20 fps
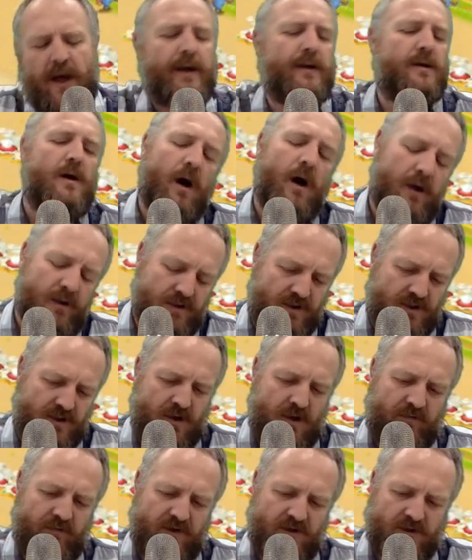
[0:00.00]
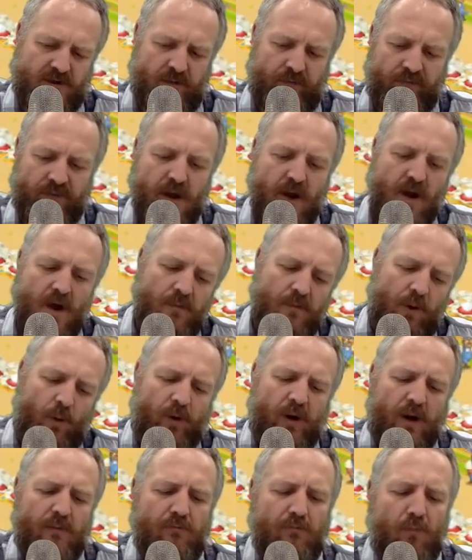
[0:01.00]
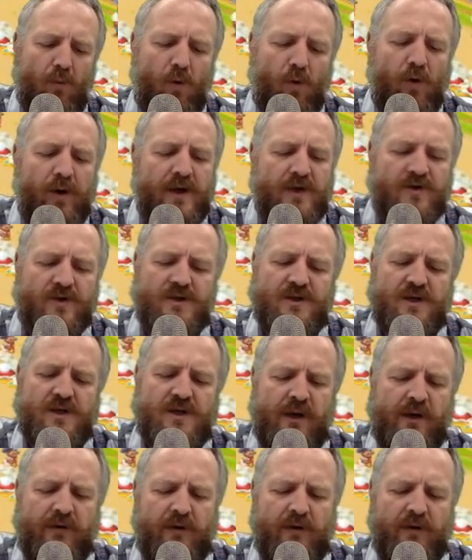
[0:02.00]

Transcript: I can't service them. But what I'm more interested in here at the